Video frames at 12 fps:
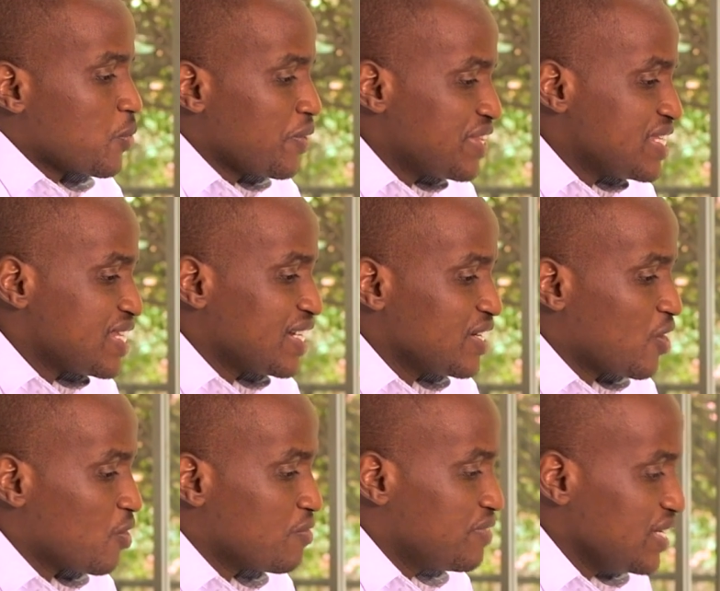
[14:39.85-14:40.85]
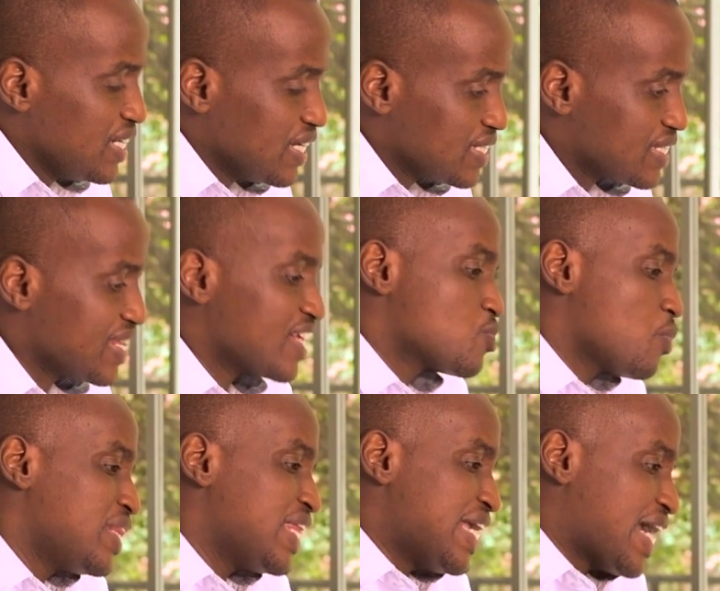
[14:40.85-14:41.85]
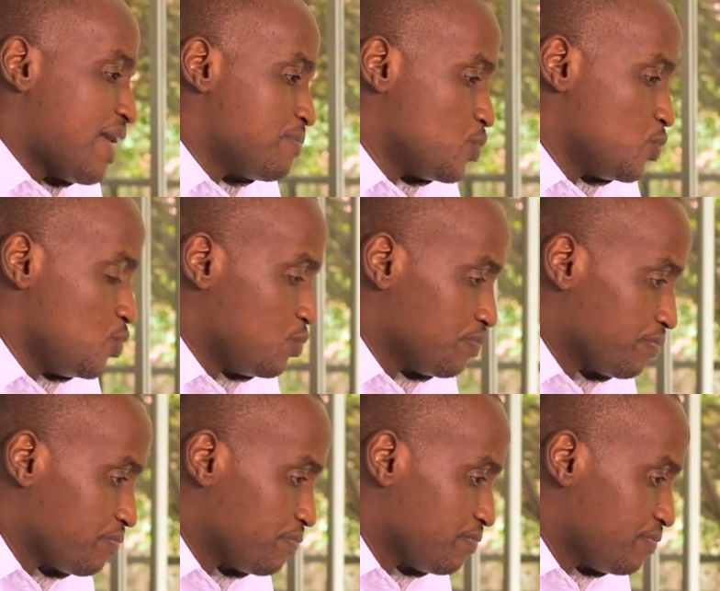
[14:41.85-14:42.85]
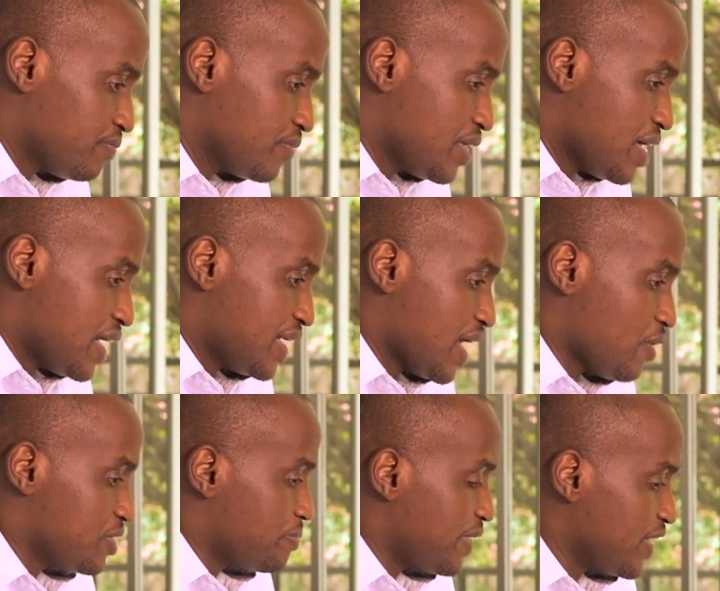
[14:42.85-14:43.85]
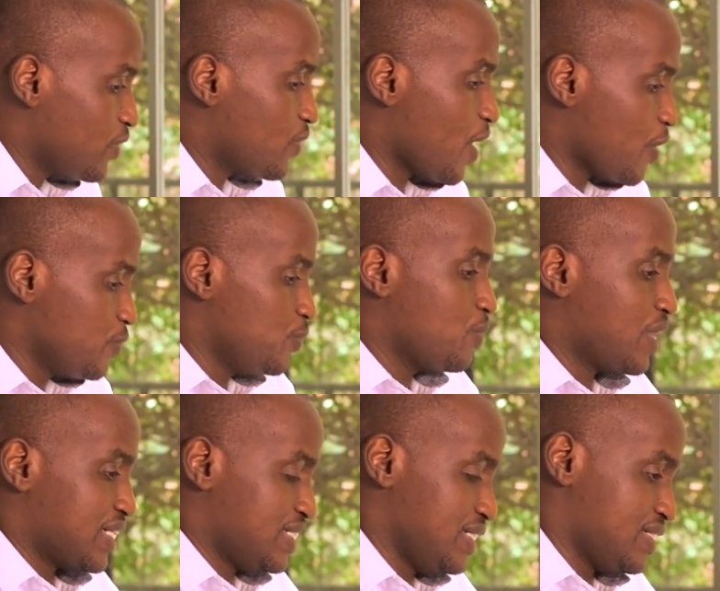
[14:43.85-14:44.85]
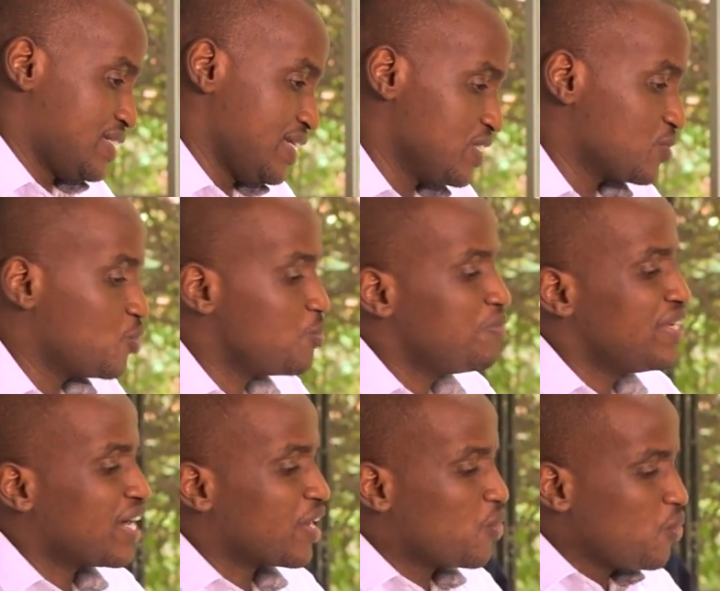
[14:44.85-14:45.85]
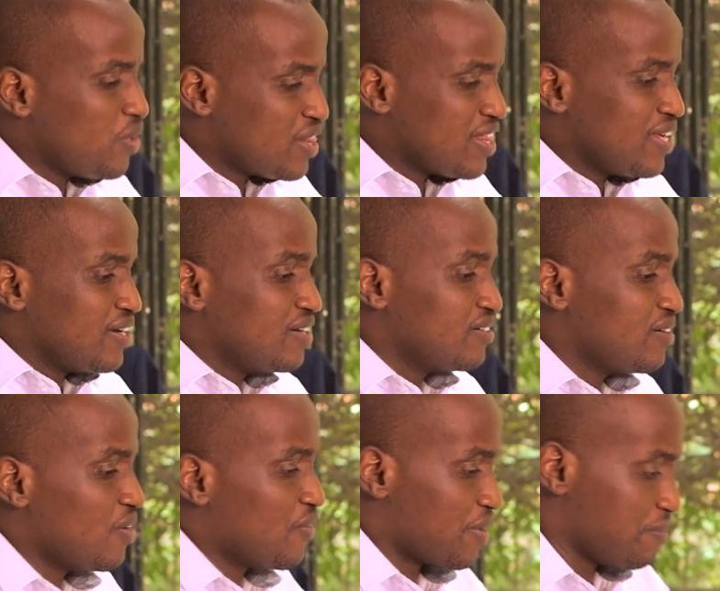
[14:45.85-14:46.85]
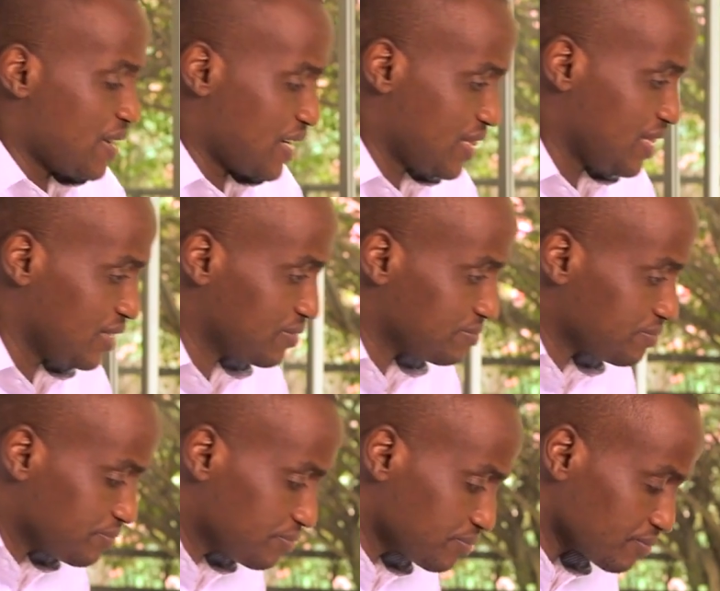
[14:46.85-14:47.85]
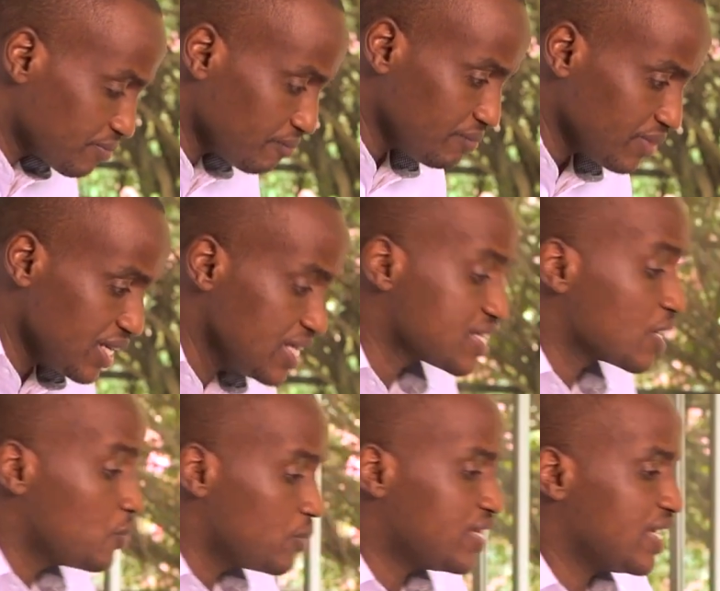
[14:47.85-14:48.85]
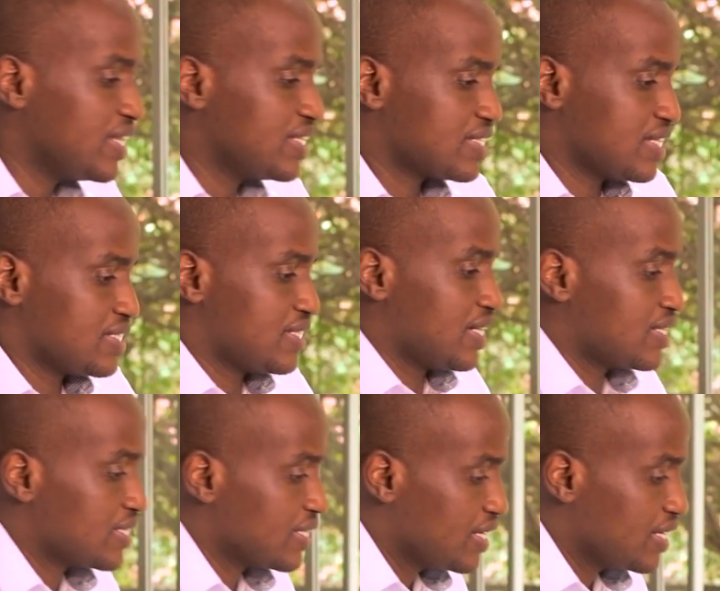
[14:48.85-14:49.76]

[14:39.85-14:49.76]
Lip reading: when there's an inconvenience, that's when they come to you. Now, depending on how you look at it, it could be a good thing or a bad thing. It's a good thing in the sense that